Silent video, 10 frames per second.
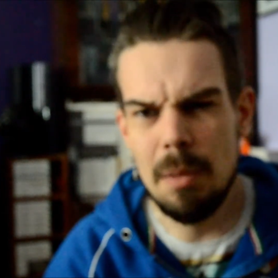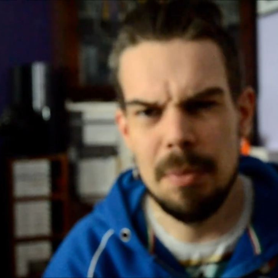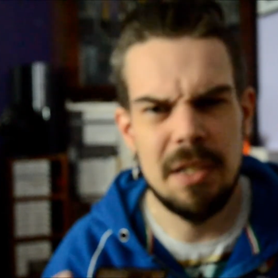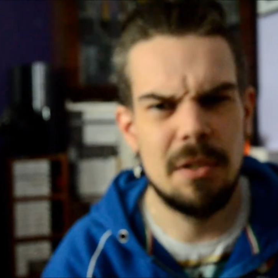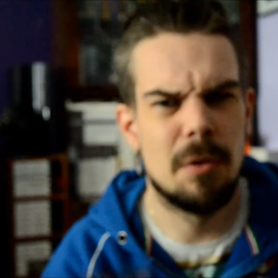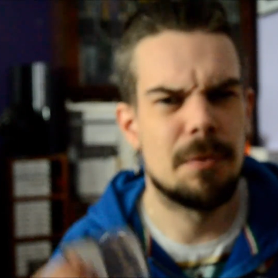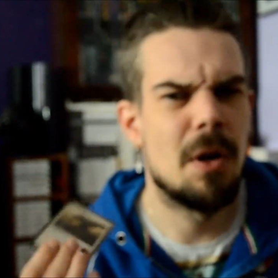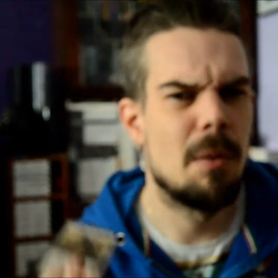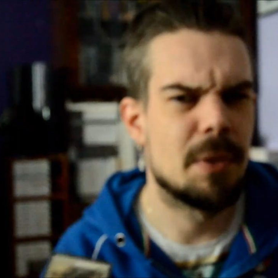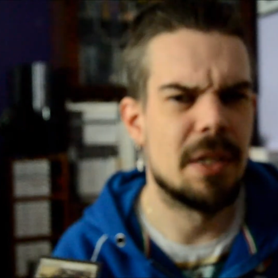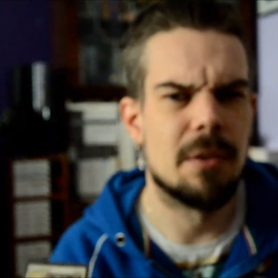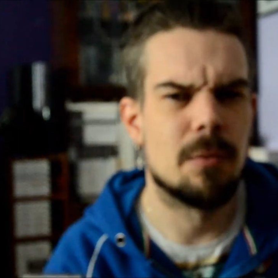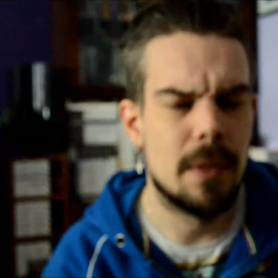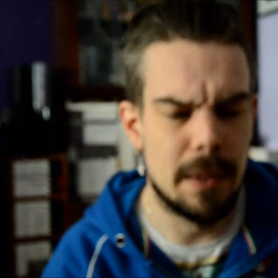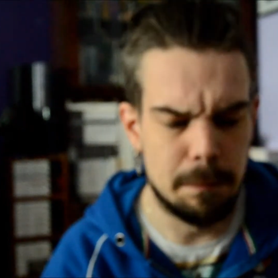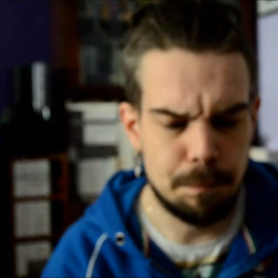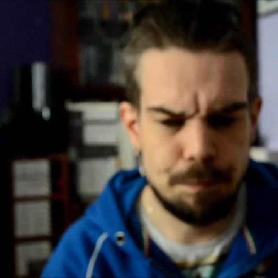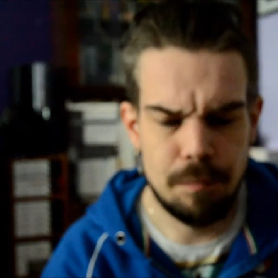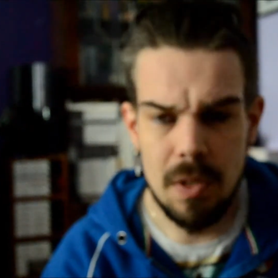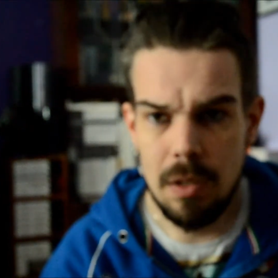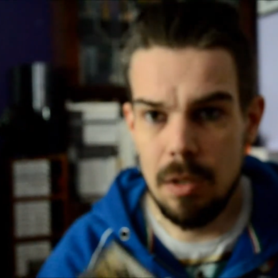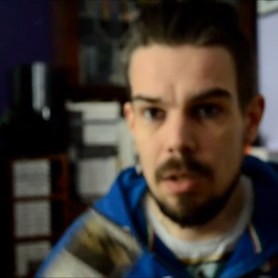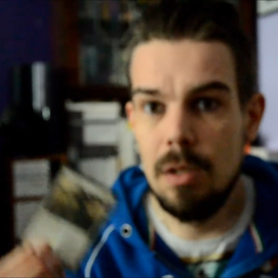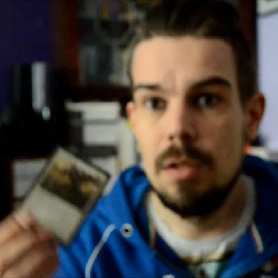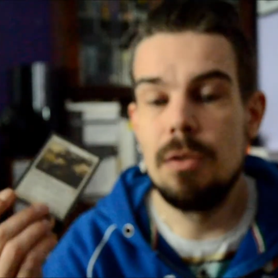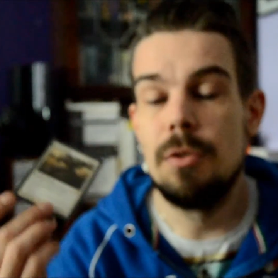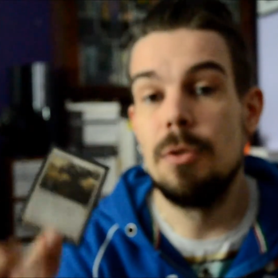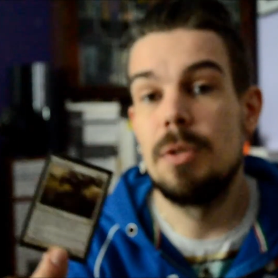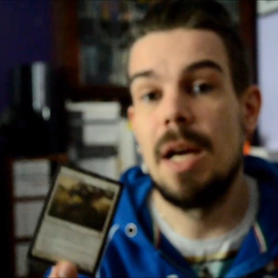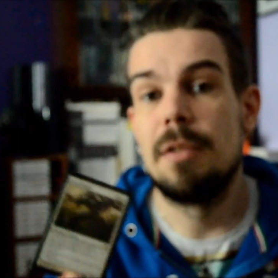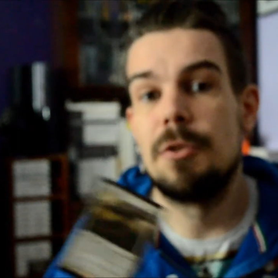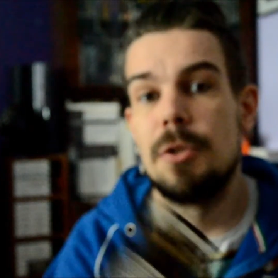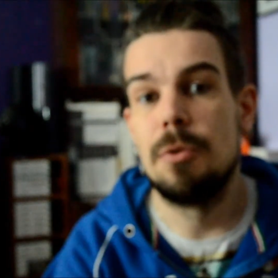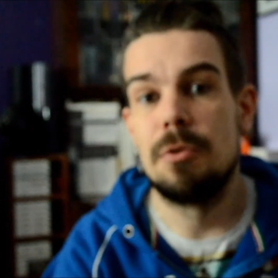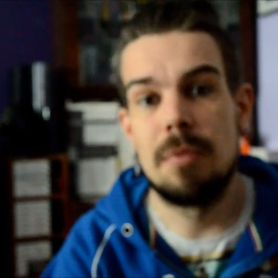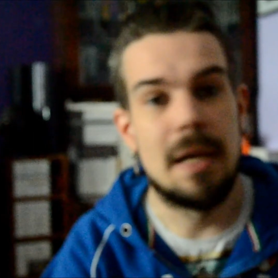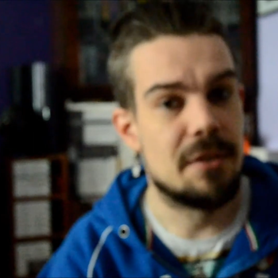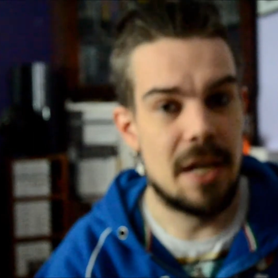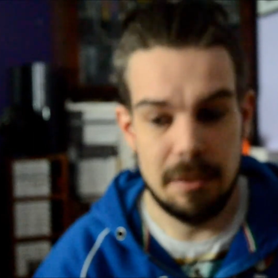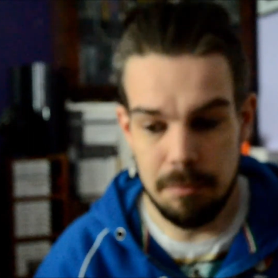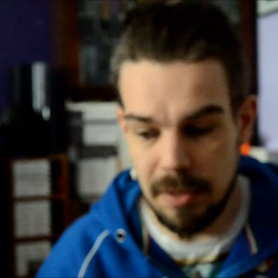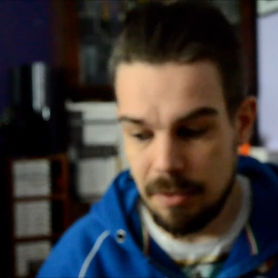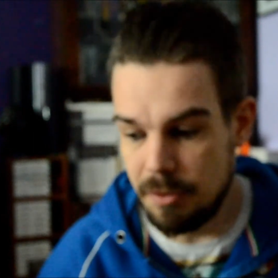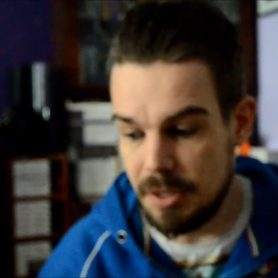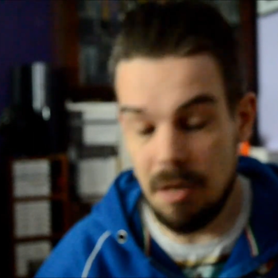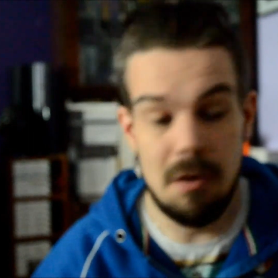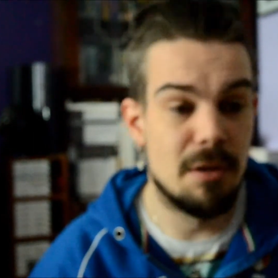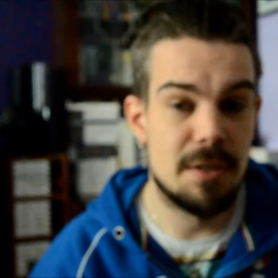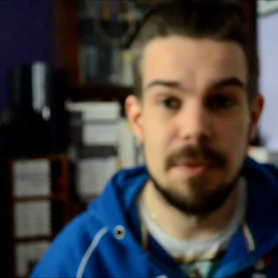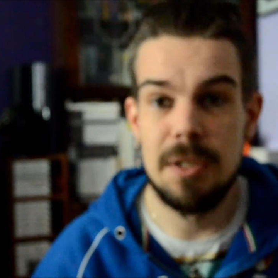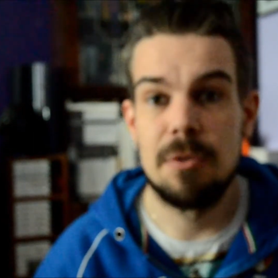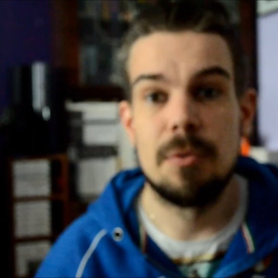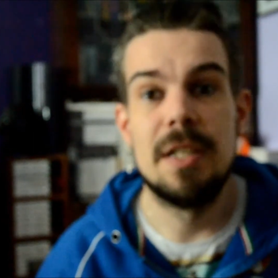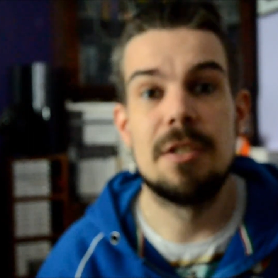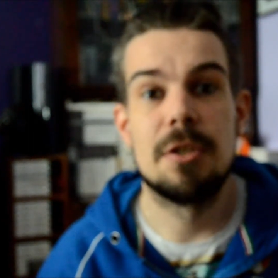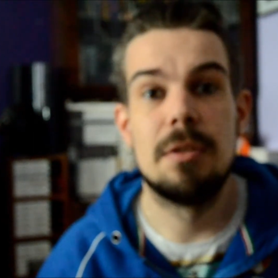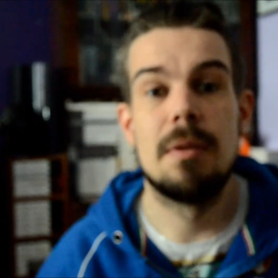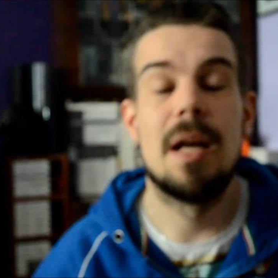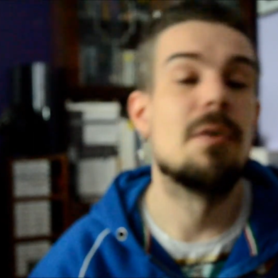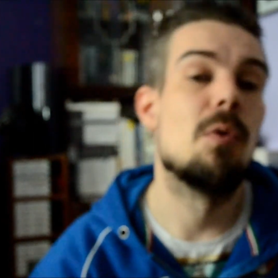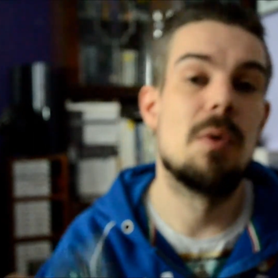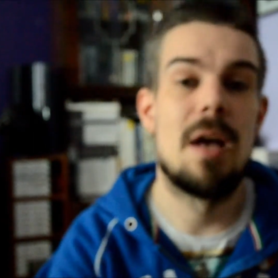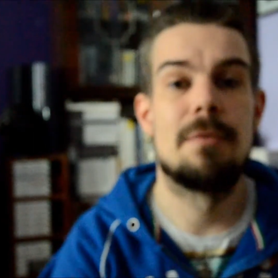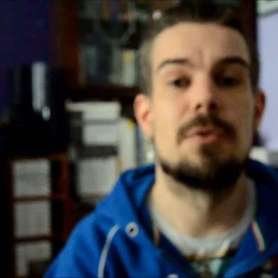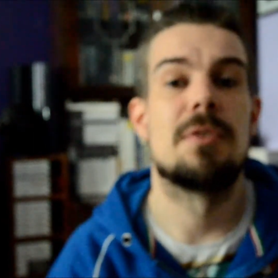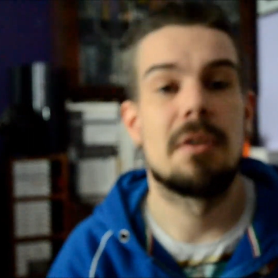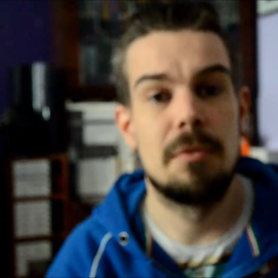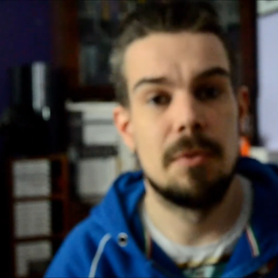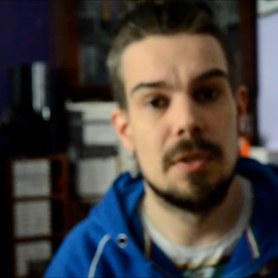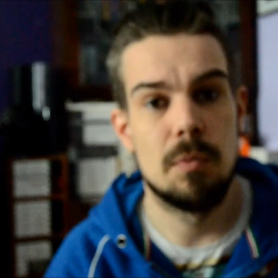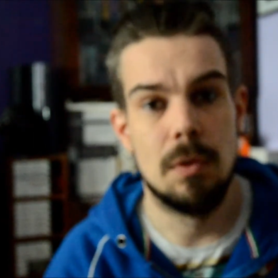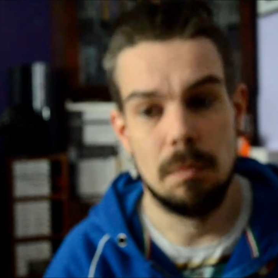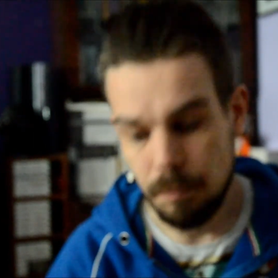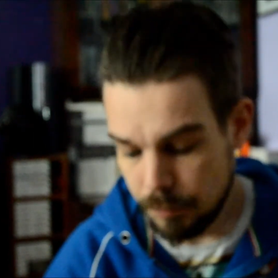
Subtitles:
Speaking of the upkeep, really, you can choose enchantment, artifact, creature, and all have to sacrifice 1.